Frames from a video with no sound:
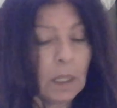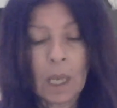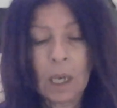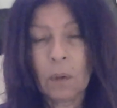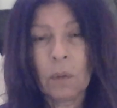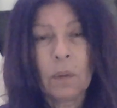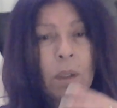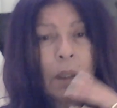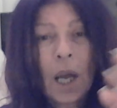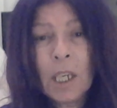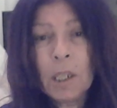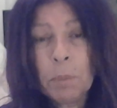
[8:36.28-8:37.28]
Now, a
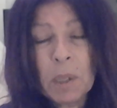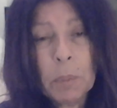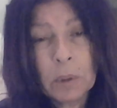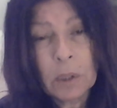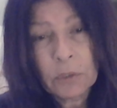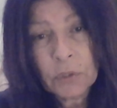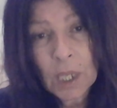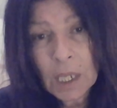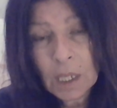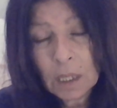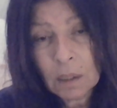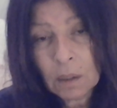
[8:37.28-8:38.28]
lot of people have
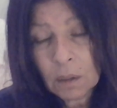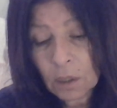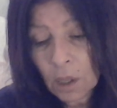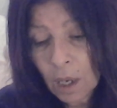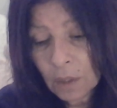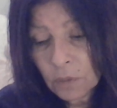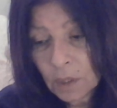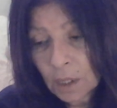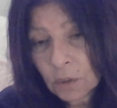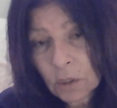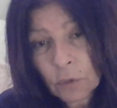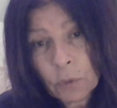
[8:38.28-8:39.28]
taken the
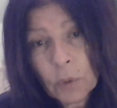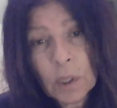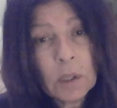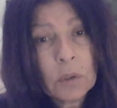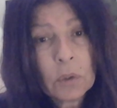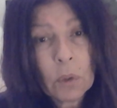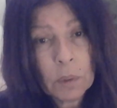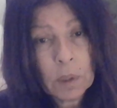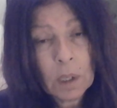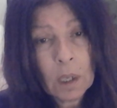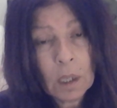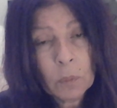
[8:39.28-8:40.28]
context of what is
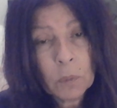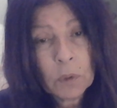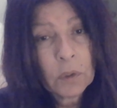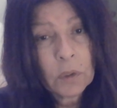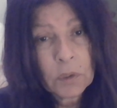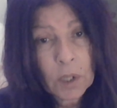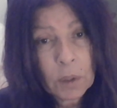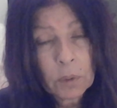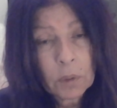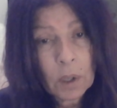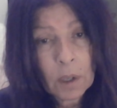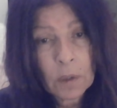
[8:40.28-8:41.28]
going on with the
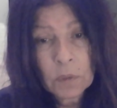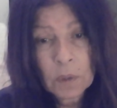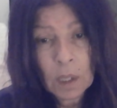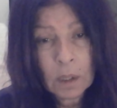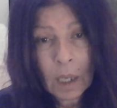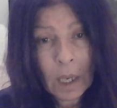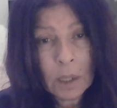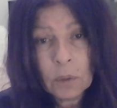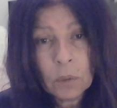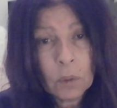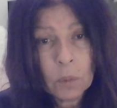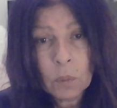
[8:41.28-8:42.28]
tarot cards, and I
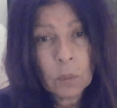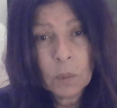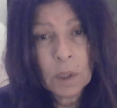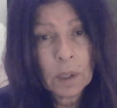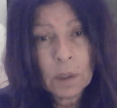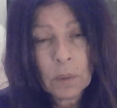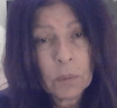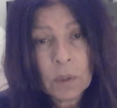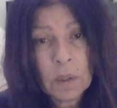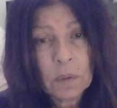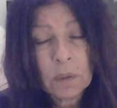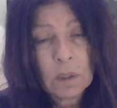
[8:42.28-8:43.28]
don't know where
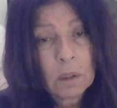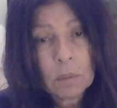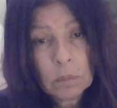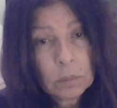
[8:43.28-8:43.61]
these